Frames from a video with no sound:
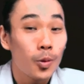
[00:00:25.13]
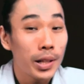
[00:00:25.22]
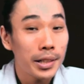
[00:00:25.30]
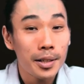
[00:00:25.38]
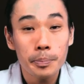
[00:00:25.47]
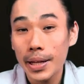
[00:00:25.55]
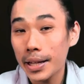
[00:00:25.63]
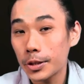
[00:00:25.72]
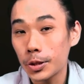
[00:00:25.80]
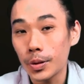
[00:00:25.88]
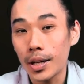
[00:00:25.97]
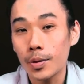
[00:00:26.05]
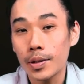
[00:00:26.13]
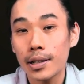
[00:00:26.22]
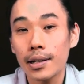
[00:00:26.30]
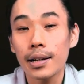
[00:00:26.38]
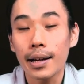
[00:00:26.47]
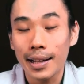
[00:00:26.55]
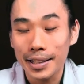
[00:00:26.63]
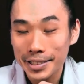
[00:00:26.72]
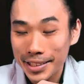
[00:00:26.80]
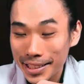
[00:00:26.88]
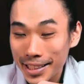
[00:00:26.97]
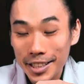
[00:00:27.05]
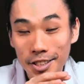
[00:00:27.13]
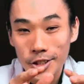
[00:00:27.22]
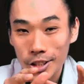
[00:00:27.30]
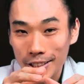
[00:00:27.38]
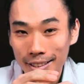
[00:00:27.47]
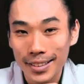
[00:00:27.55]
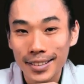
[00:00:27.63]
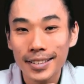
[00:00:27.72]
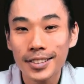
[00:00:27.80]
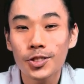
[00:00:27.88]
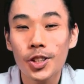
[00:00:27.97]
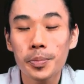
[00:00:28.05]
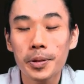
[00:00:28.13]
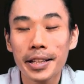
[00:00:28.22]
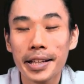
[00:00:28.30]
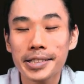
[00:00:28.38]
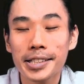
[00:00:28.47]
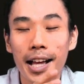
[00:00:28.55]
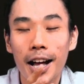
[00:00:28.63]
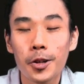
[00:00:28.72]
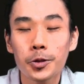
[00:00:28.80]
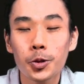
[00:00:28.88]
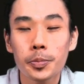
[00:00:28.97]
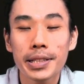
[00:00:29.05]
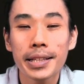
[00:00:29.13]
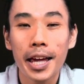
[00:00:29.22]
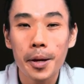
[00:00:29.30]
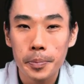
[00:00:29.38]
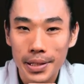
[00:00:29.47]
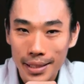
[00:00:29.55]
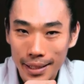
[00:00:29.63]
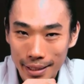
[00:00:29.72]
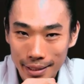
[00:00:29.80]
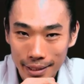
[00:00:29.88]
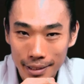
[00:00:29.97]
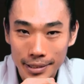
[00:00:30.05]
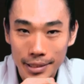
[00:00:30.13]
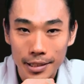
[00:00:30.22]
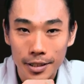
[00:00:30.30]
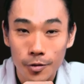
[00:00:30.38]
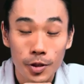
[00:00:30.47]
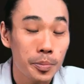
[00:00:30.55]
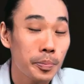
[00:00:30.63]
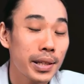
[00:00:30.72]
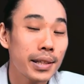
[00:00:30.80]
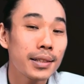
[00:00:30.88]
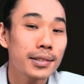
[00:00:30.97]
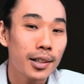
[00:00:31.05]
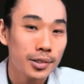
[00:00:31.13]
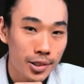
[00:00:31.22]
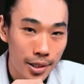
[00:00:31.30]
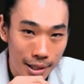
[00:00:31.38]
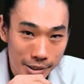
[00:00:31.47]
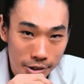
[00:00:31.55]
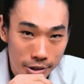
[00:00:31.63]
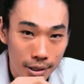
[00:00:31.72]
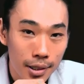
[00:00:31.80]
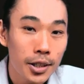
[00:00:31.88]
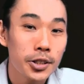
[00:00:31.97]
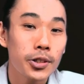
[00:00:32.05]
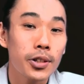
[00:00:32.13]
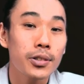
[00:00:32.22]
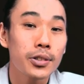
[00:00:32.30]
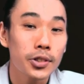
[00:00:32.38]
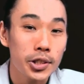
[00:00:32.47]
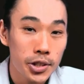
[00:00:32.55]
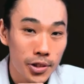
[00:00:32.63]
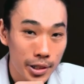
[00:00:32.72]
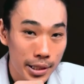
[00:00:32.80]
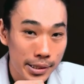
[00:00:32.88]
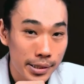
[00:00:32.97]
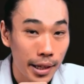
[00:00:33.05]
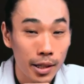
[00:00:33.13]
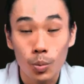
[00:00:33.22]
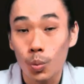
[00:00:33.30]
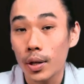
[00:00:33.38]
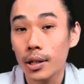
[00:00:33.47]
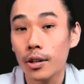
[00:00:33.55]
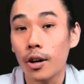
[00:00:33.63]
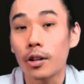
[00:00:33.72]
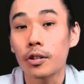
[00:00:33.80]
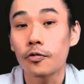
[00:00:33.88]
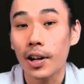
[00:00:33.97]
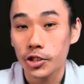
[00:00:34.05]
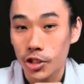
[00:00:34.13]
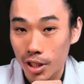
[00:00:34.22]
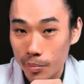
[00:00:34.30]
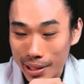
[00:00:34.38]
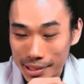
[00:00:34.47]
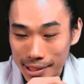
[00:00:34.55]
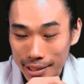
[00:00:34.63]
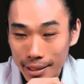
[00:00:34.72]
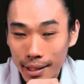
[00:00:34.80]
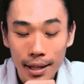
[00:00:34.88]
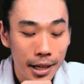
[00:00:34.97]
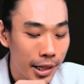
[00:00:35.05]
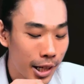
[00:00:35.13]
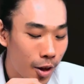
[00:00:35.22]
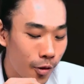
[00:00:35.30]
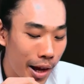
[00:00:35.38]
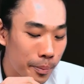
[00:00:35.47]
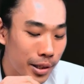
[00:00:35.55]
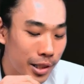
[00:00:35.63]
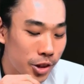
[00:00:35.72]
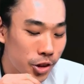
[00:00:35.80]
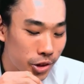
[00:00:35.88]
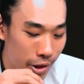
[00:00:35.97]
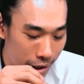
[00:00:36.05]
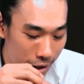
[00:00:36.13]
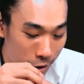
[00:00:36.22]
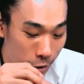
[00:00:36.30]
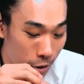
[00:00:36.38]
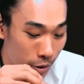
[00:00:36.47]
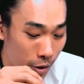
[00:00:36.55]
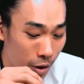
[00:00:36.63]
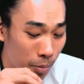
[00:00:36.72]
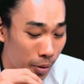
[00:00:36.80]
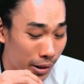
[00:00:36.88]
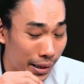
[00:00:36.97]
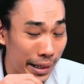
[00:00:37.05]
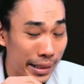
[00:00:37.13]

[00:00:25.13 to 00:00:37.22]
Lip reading: welcome back to our healthy channel Triple H How to Be Happy and Healthy with me, Dr. Hans, your nutritionist and work on functional medicine. Now I'm gonna share to you about